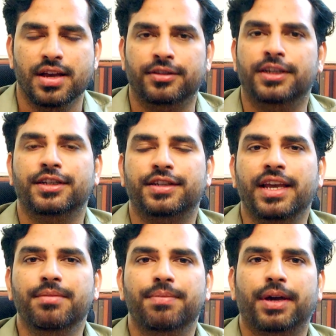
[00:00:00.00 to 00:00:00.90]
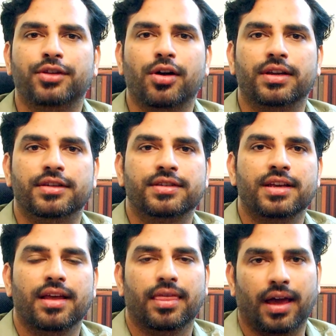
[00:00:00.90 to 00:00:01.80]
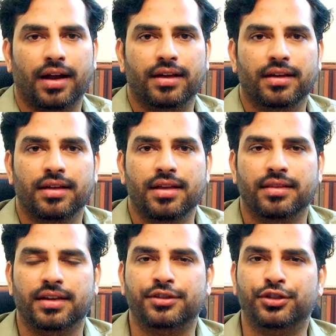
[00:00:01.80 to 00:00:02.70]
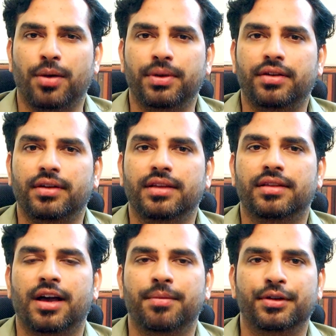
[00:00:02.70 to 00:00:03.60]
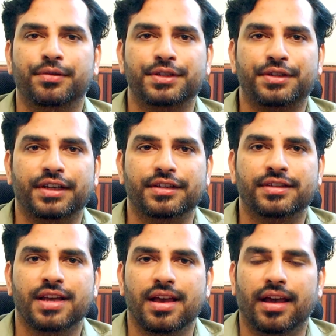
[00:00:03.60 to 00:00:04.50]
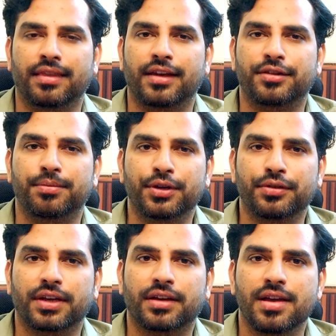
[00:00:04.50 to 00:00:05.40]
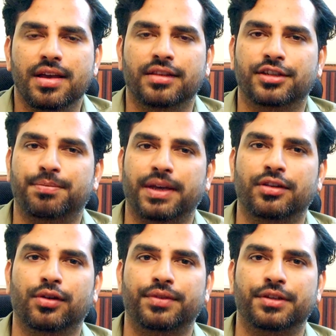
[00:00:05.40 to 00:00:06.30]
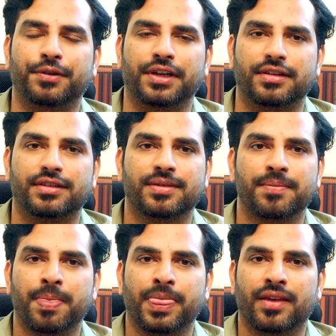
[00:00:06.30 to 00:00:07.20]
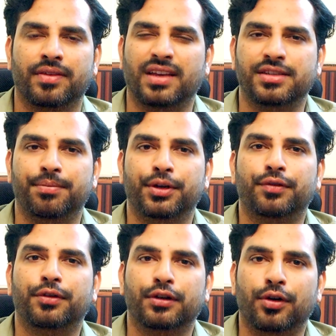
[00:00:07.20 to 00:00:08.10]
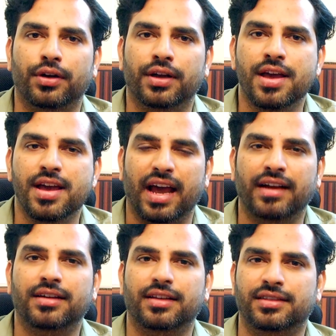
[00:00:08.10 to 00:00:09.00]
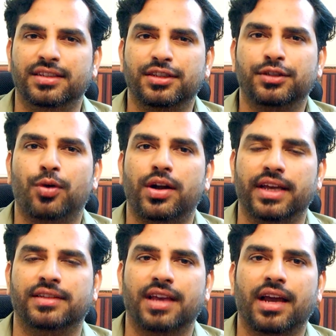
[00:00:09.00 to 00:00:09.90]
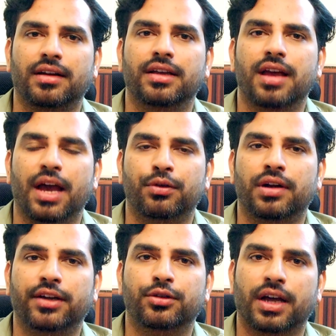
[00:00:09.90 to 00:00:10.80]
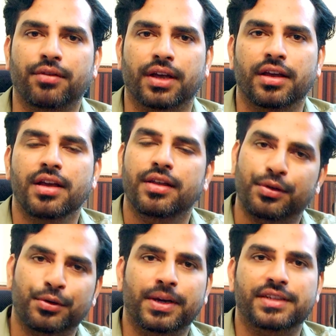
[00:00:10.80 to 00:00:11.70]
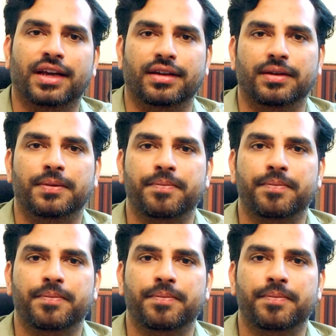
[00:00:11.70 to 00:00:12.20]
There is a saying by Pythagoras that there is geometry in the humming of the strings and there is music in the spacing of the spheres. Such a beautiful quote and this is what exactly I would like to convey through my channel.